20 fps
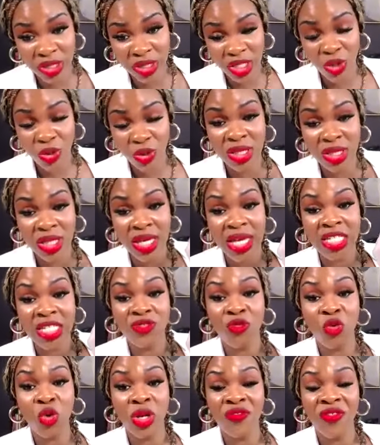per DOT,
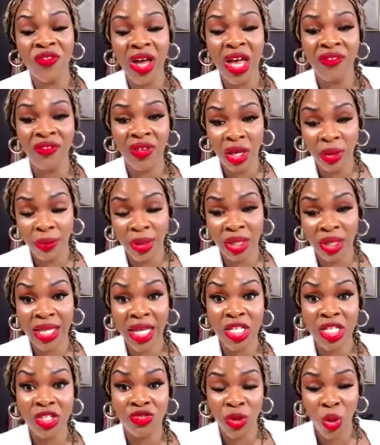it's 45
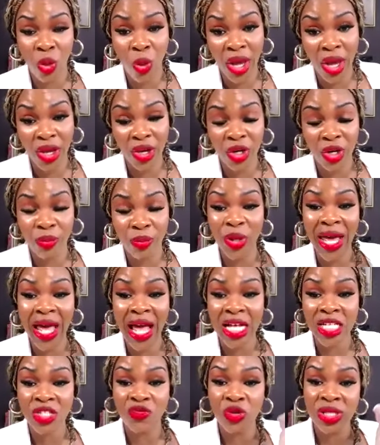ml that is required.
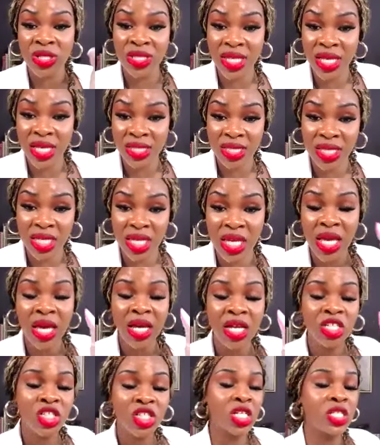We ask for
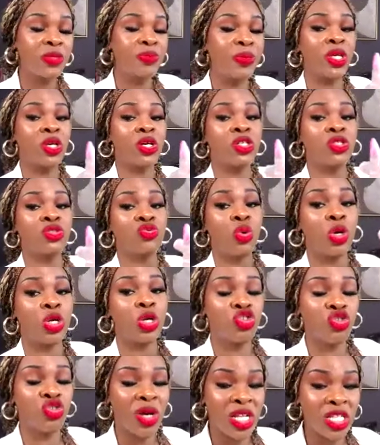60 just because
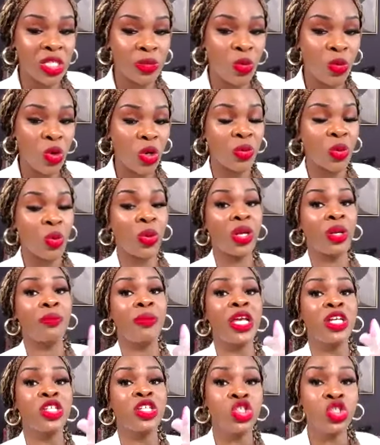throughout transport, we
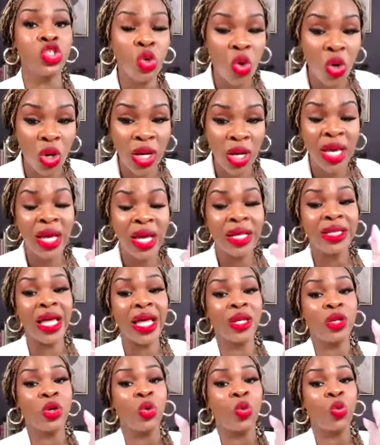want to make sure
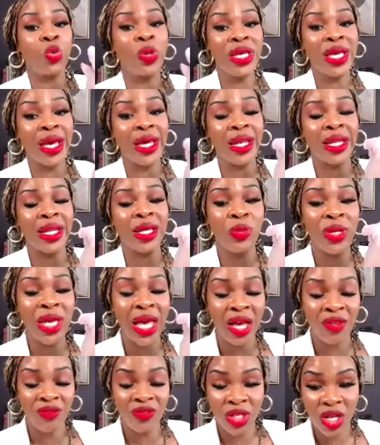that we
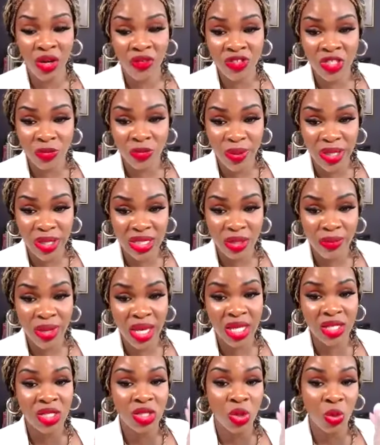have enough
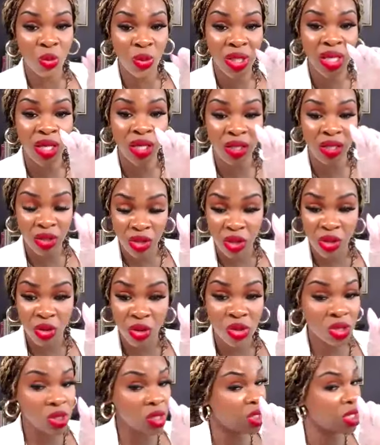specimens so we can,
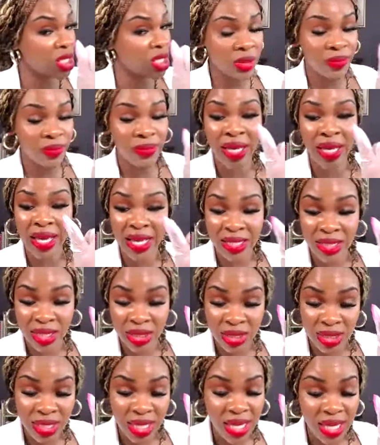so it doesn't be a
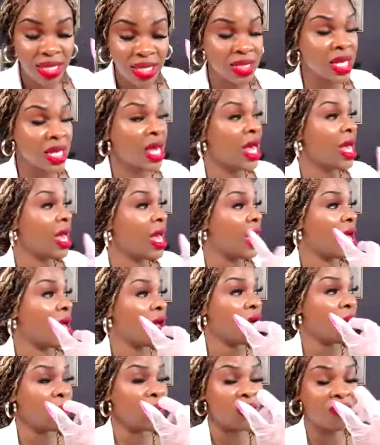cancel test,
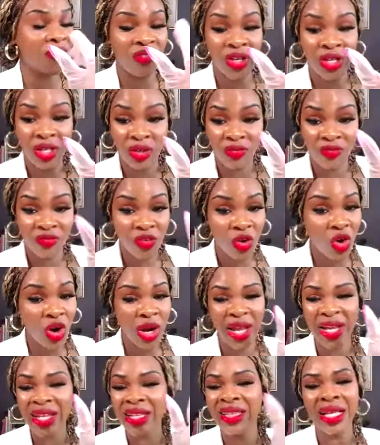or fatal
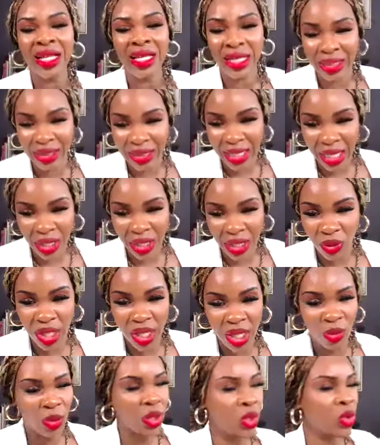flaw, anything like that.
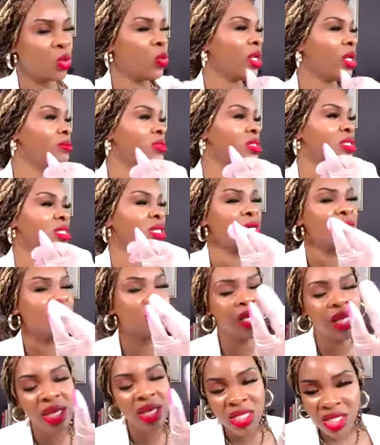Okay, we don't want them to
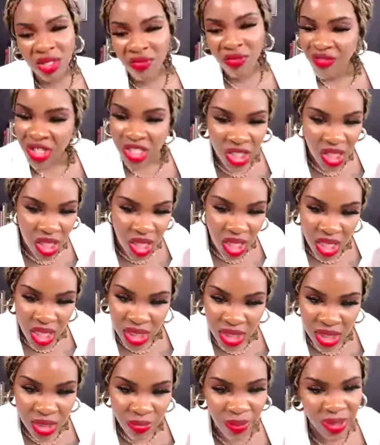say, oh,
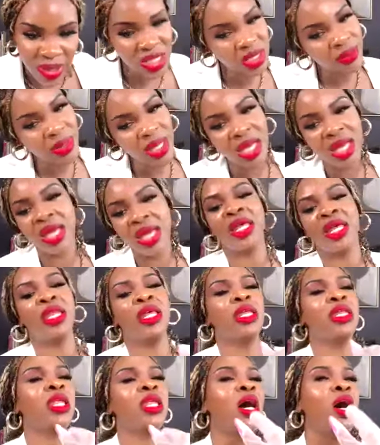insufficient specimen,
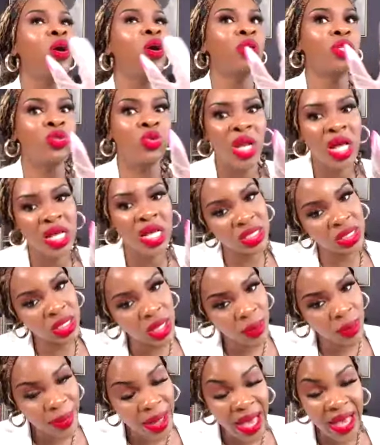and then no, you're going to
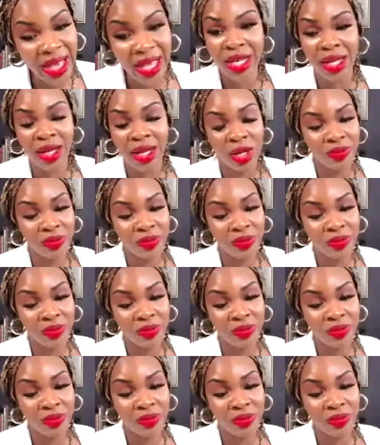have to come back